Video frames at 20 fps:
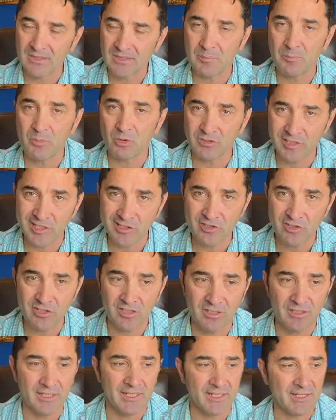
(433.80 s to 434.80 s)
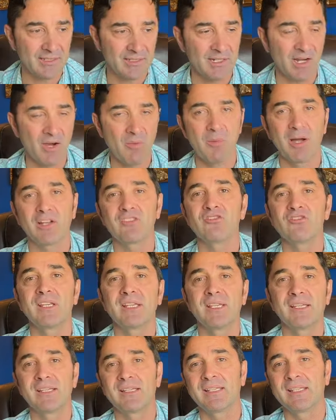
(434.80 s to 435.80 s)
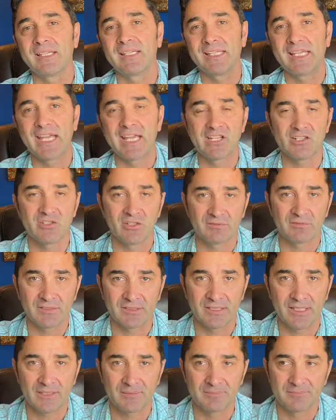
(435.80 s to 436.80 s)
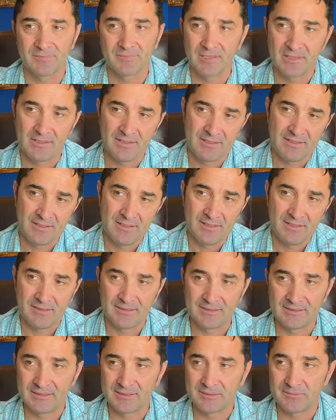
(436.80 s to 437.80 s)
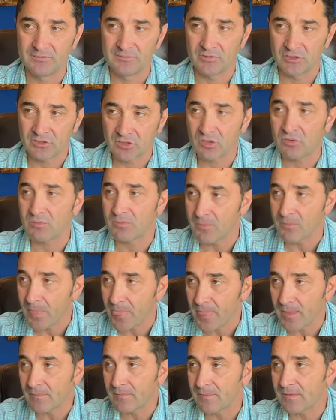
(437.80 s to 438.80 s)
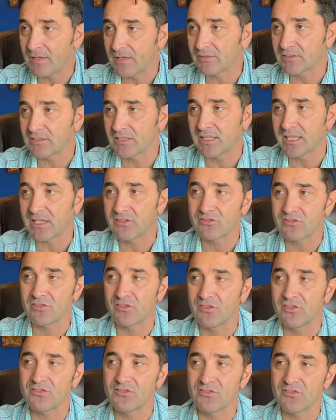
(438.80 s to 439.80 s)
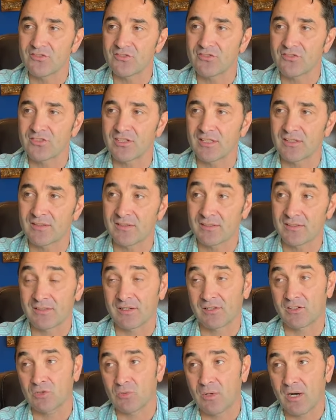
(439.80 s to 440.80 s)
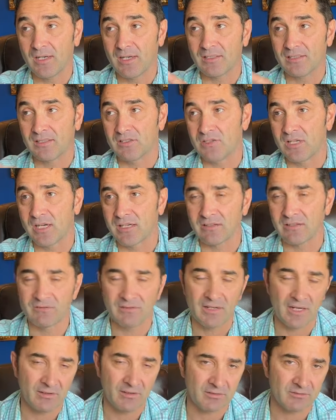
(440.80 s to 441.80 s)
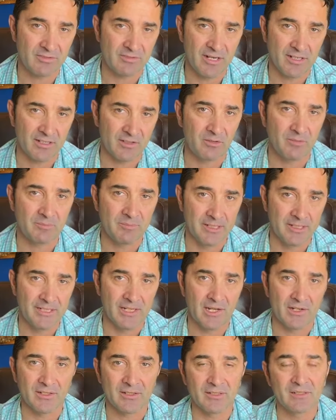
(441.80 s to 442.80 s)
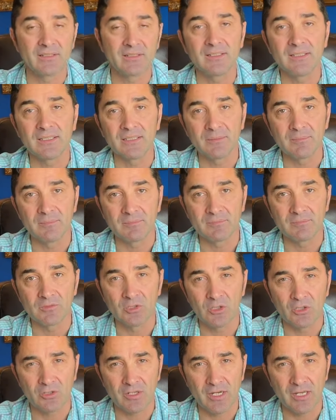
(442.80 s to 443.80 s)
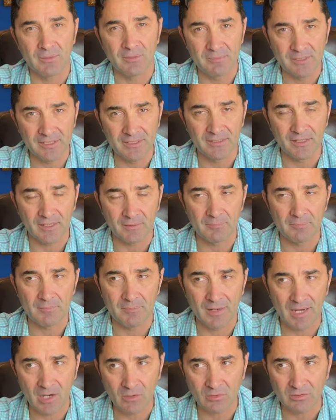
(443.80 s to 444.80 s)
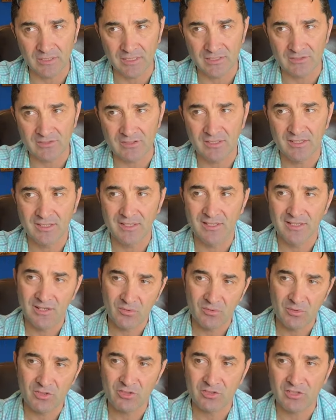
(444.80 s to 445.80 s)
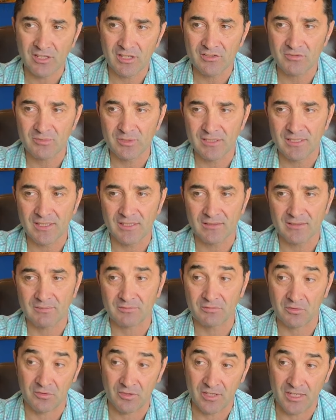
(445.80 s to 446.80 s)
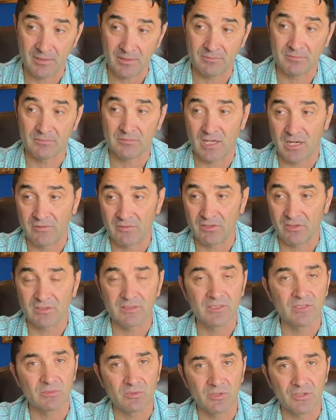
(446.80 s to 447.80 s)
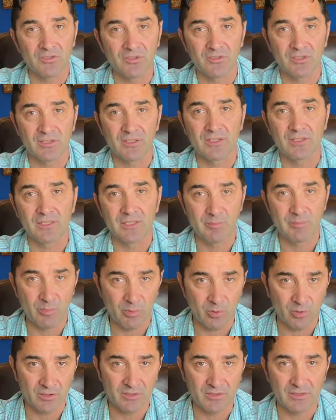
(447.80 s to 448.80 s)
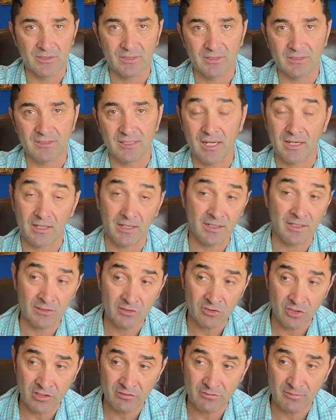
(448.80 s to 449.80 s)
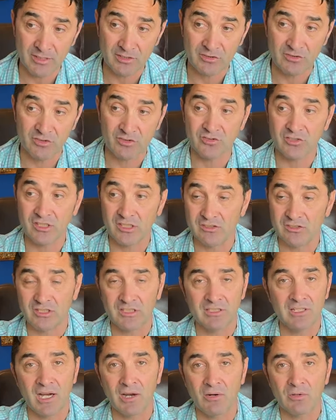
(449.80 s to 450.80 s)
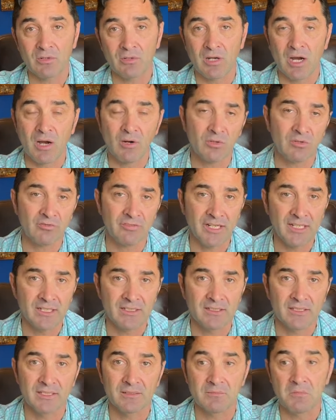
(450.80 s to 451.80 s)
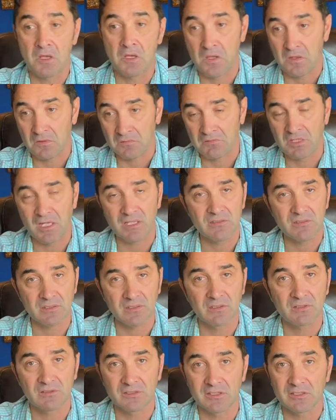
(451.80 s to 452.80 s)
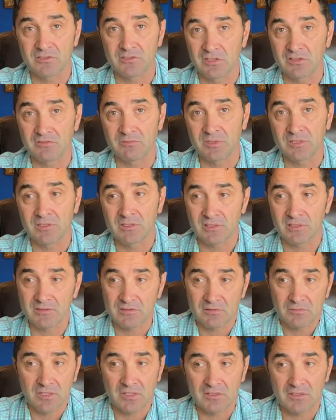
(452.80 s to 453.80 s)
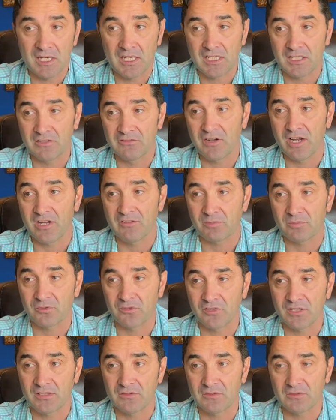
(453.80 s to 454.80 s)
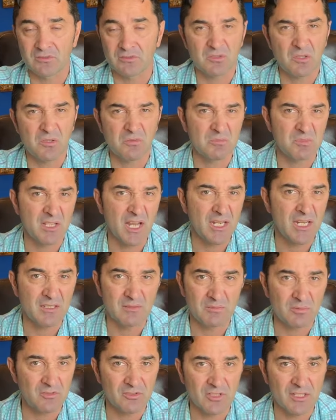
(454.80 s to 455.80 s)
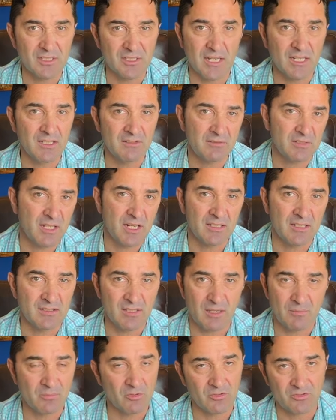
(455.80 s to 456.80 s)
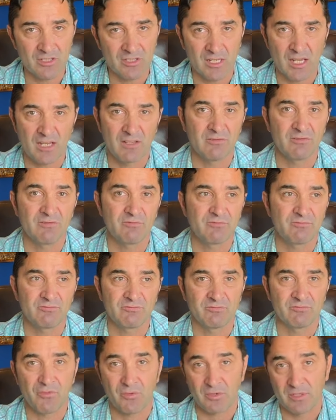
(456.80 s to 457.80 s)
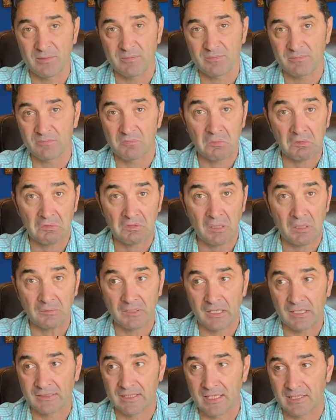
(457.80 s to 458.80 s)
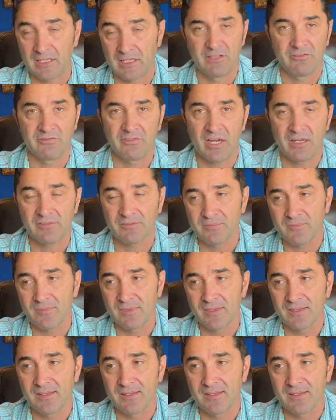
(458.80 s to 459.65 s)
the potential and how much they engage over there. Um, so, nevertheless, this is uh, there are two articles I can I could find on many other um, Ukrainian media outlets which tells me that for them, obviously, it was an uh, important attack and achievements. 16 out, out of 18, that's a good achievement. That's about 95% or so, 90%, 90, 90 some percent, 93, something like that, 95.